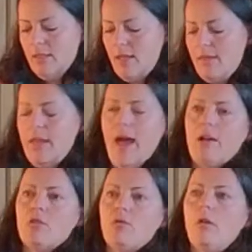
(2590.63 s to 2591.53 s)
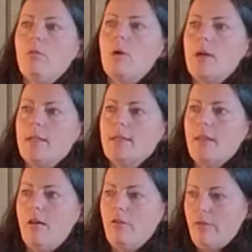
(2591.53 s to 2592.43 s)
than the actual war
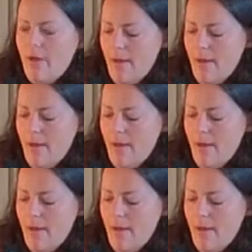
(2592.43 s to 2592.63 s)
itself.